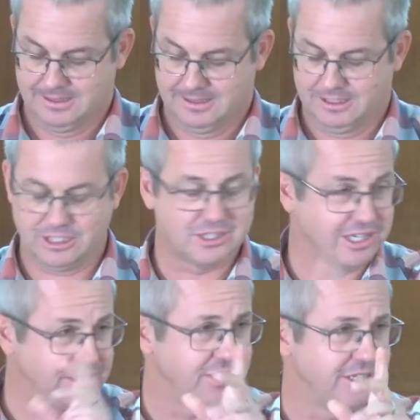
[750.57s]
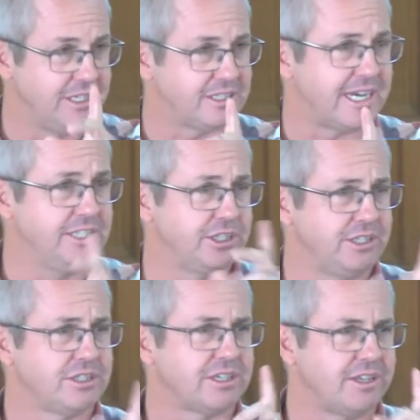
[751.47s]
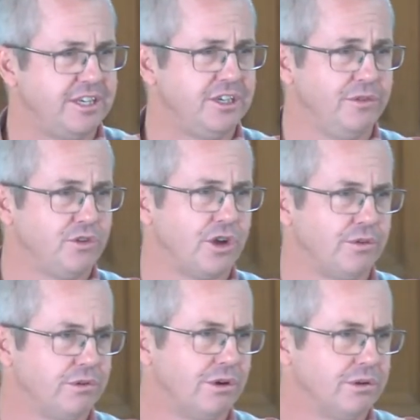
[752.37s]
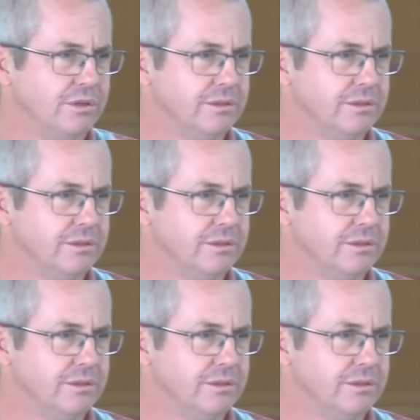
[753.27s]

Just listen to this. Hey, Jesus, I think you've got it wrong.